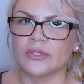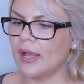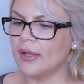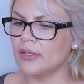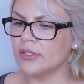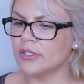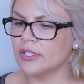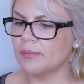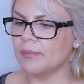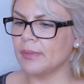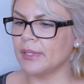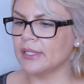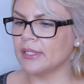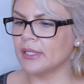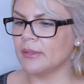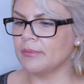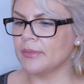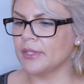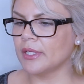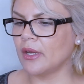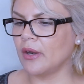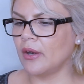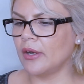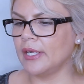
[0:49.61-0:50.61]
I also picked up
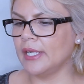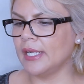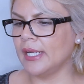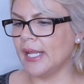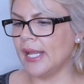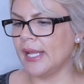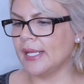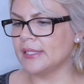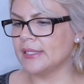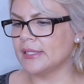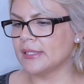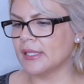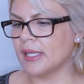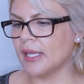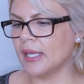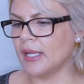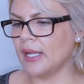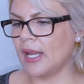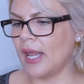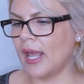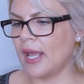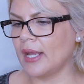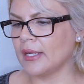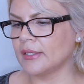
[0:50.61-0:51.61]
the Garnier
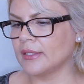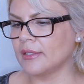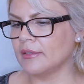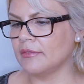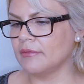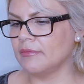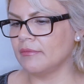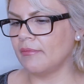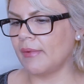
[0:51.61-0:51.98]
Skin Active